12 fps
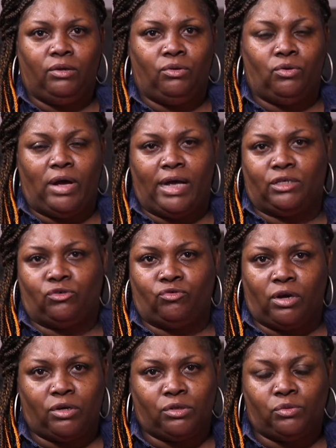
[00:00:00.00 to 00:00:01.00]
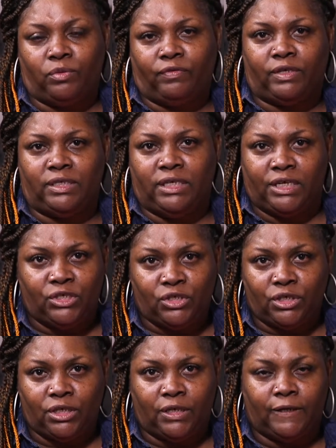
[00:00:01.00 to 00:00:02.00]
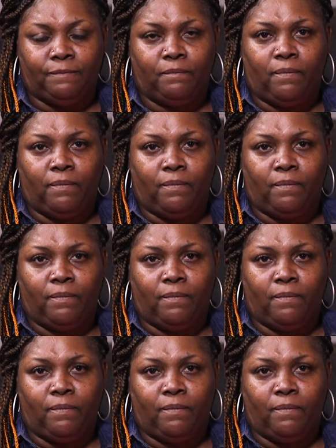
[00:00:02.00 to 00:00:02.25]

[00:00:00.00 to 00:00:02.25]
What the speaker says: You know, I had struggles with addiction,